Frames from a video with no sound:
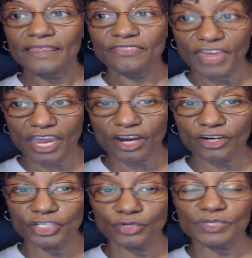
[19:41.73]

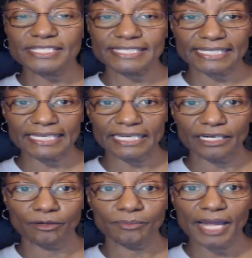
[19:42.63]
There you will see
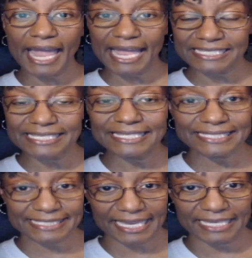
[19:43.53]
him as he
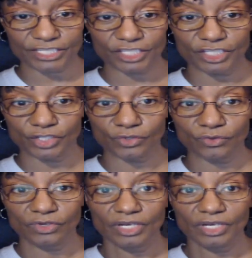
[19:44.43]
said to you.